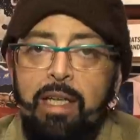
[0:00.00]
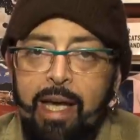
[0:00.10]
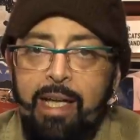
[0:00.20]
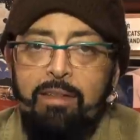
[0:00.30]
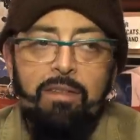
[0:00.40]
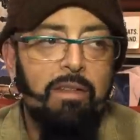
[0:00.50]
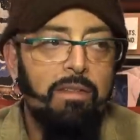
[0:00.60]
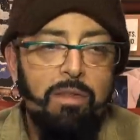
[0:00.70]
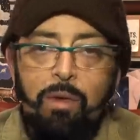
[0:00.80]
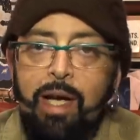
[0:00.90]
cats
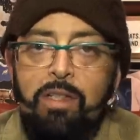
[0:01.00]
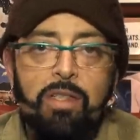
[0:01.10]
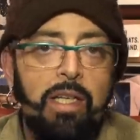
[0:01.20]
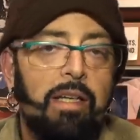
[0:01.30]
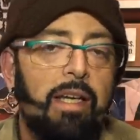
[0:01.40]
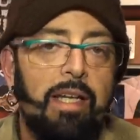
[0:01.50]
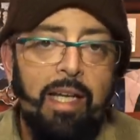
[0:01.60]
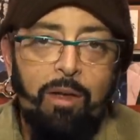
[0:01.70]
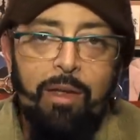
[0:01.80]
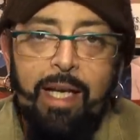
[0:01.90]
scratching and
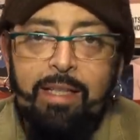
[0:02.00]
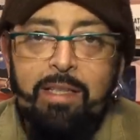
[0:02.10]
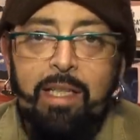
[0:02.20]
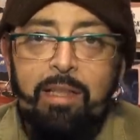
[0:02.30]
how cats can